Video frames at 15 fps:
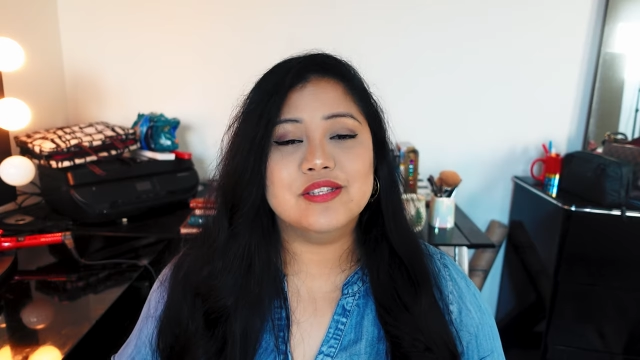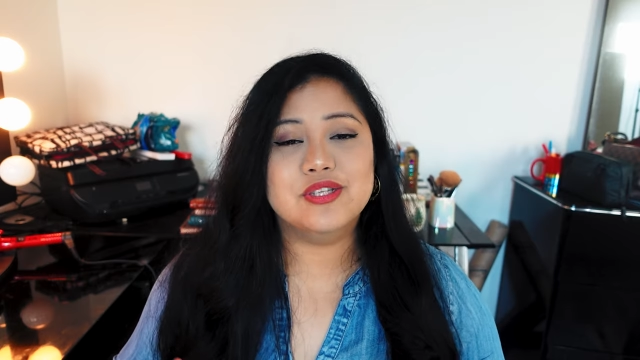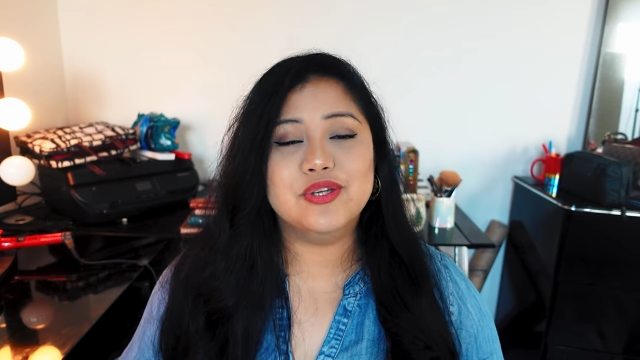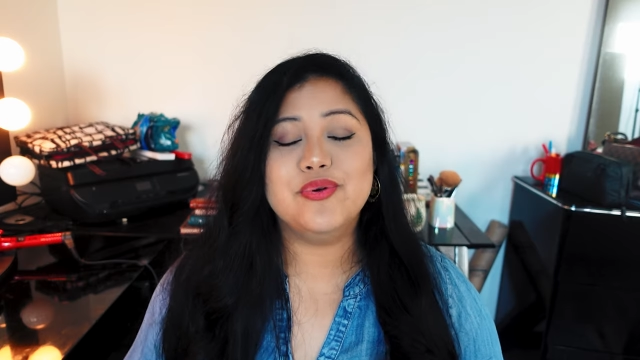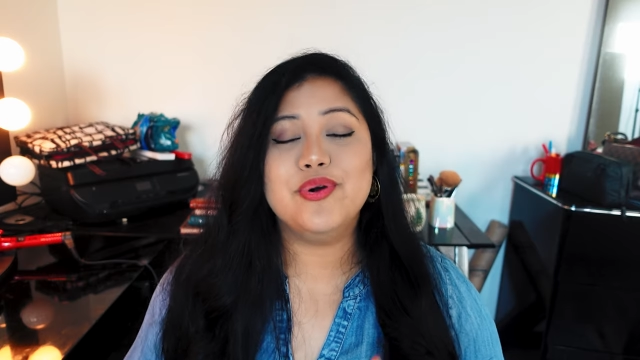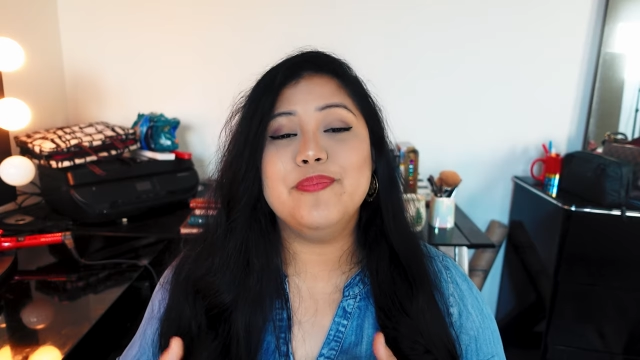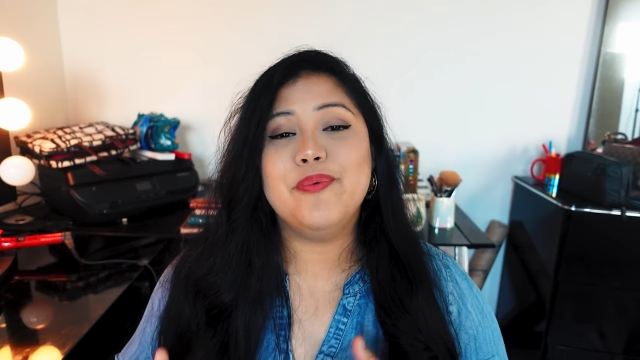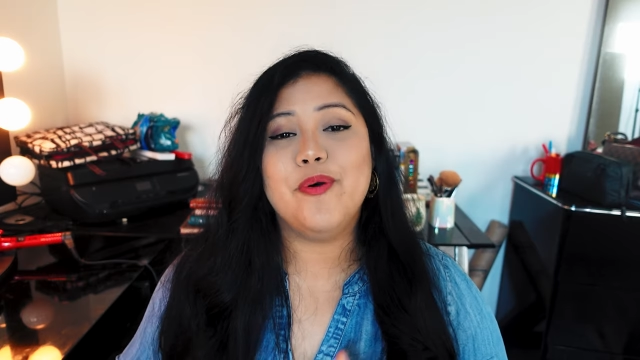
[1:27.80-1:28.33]

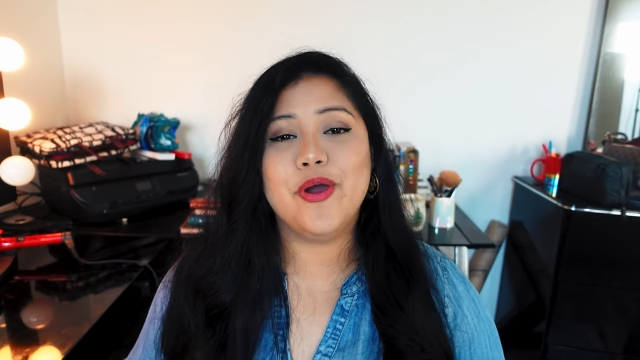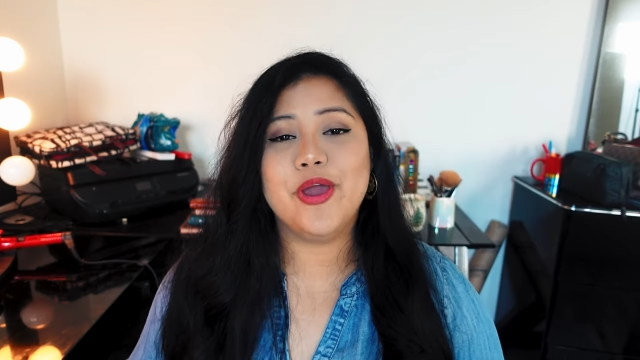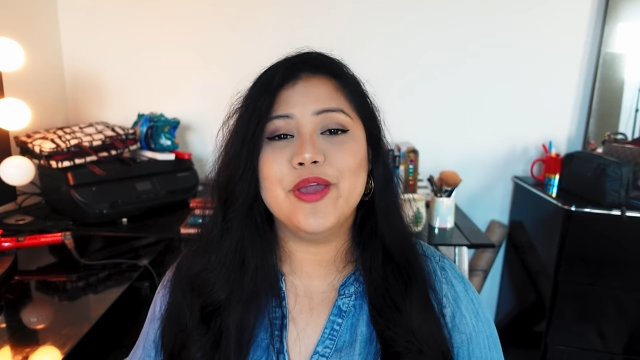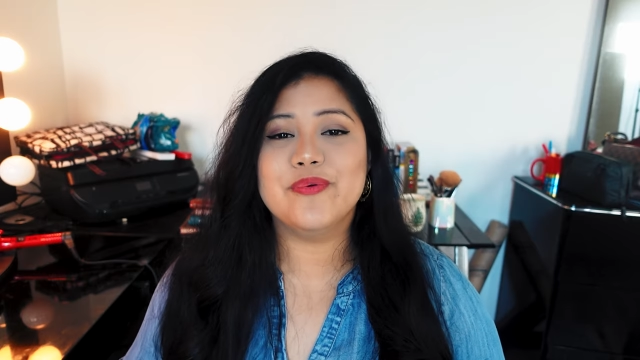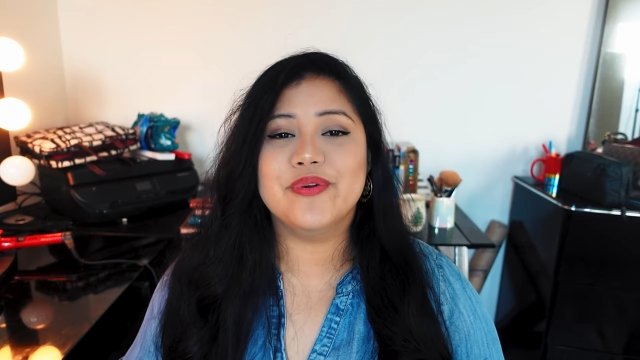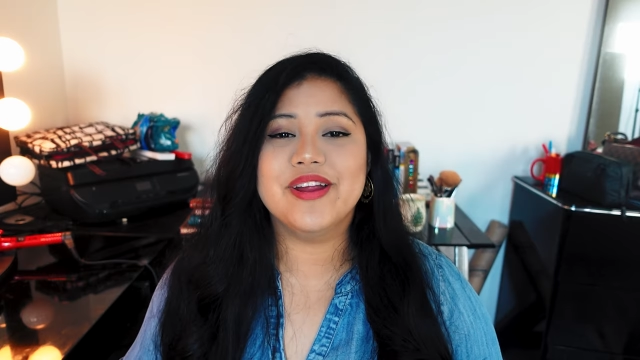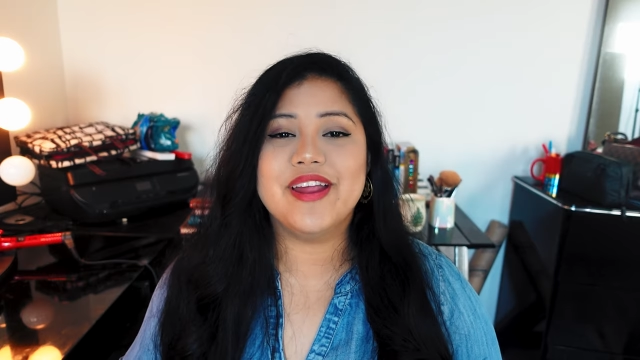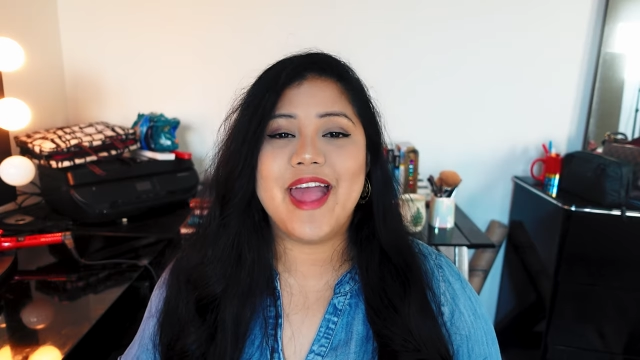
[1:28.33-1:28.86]
To a
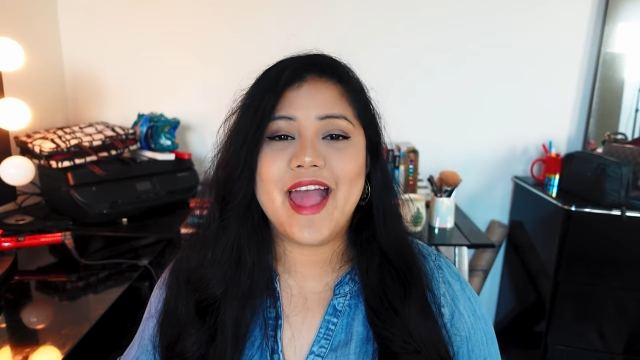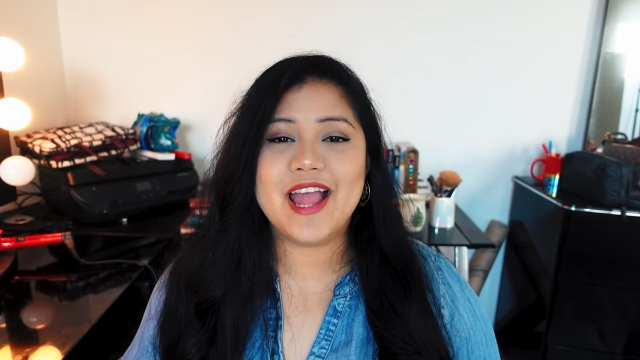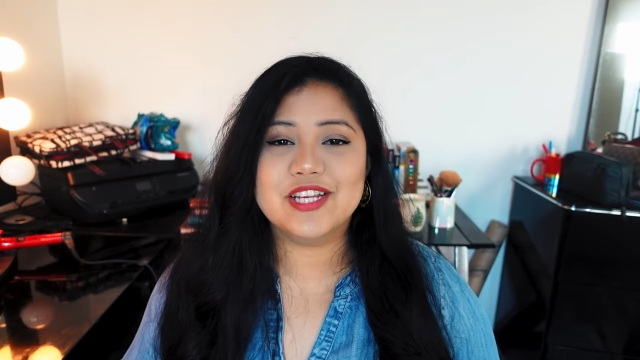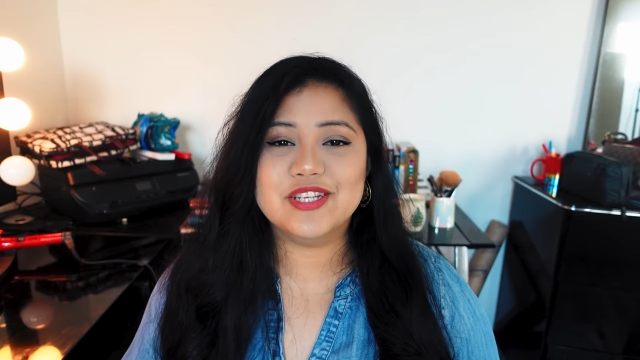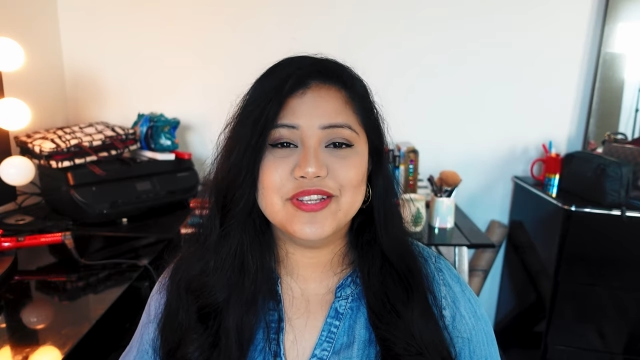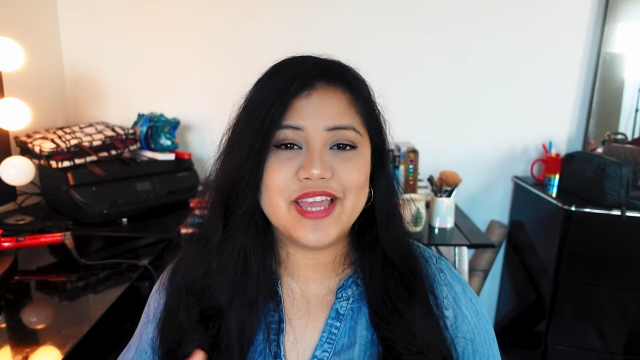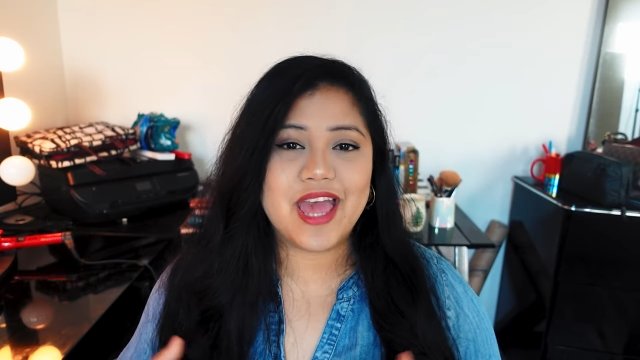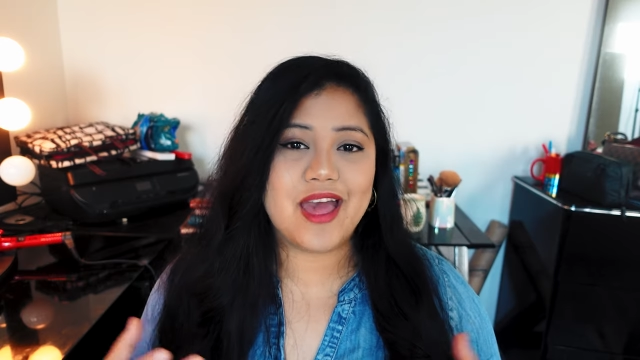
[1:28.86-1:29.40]
point where I
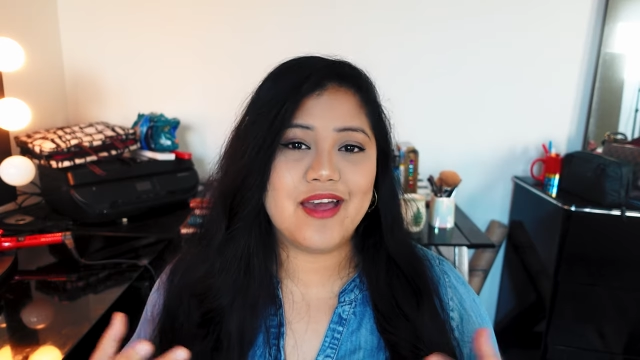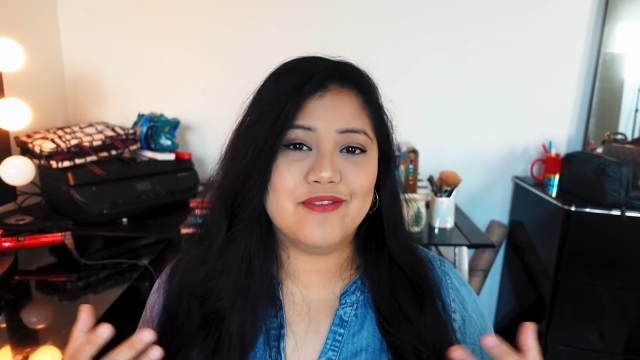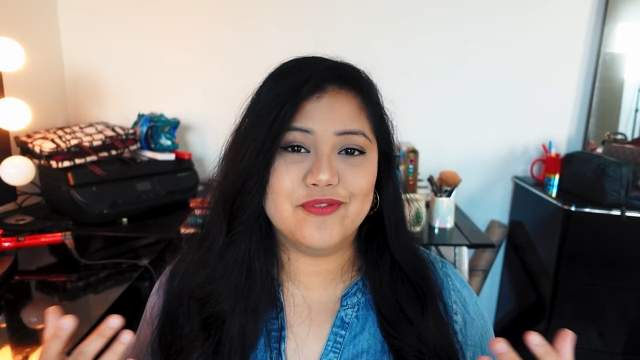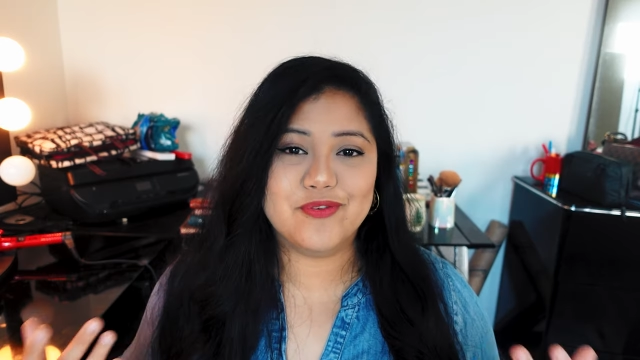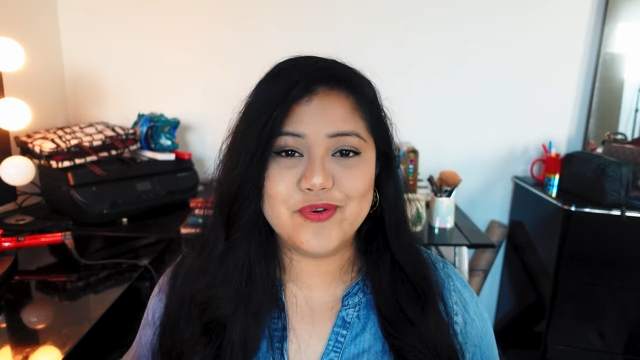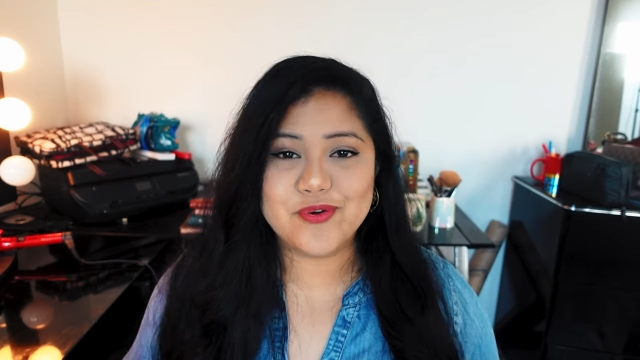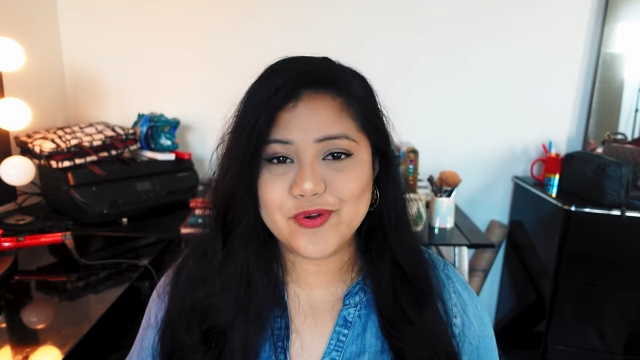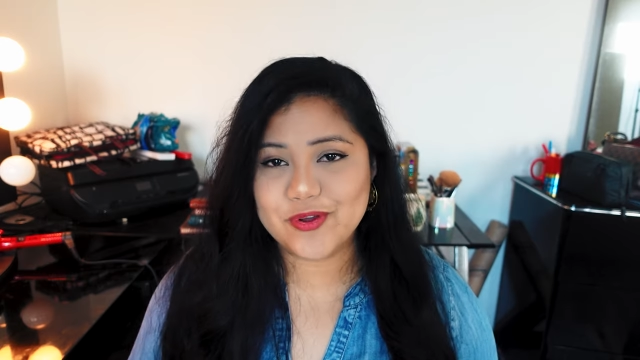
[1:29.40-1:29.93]
actually
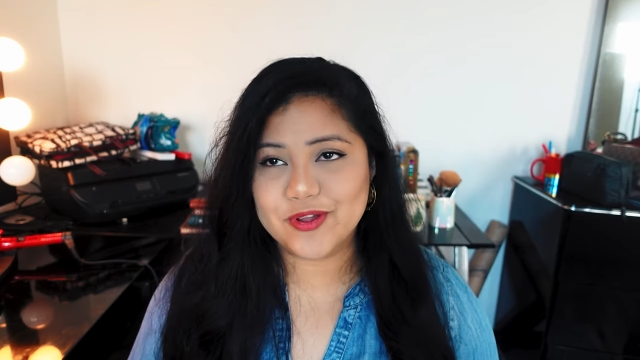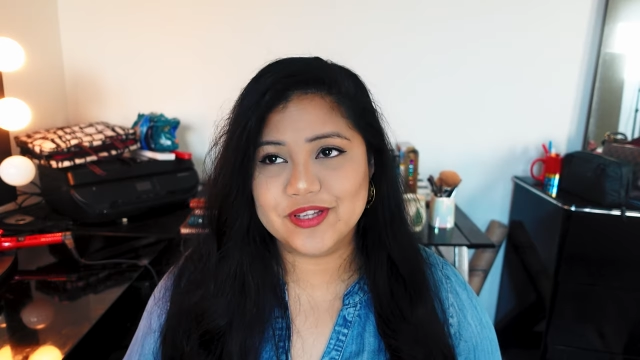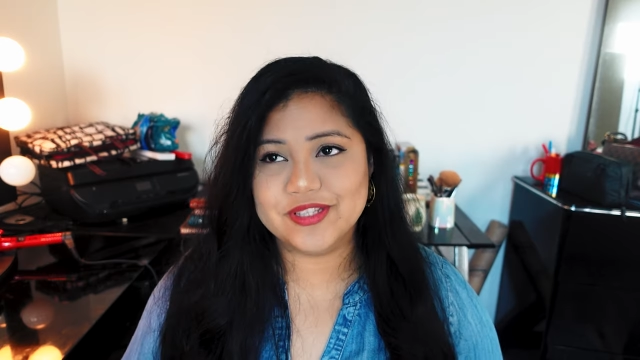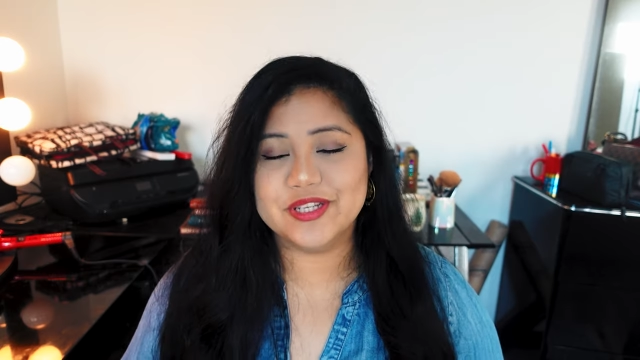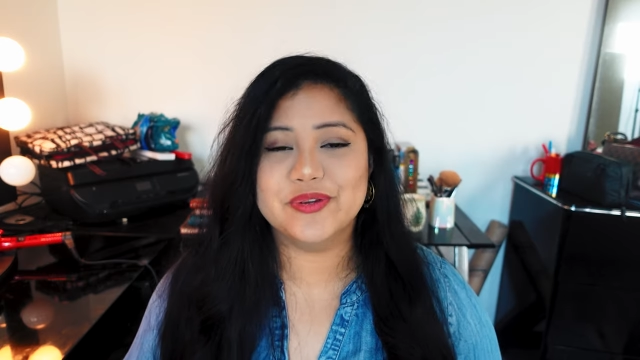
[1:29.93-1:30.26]
have Googled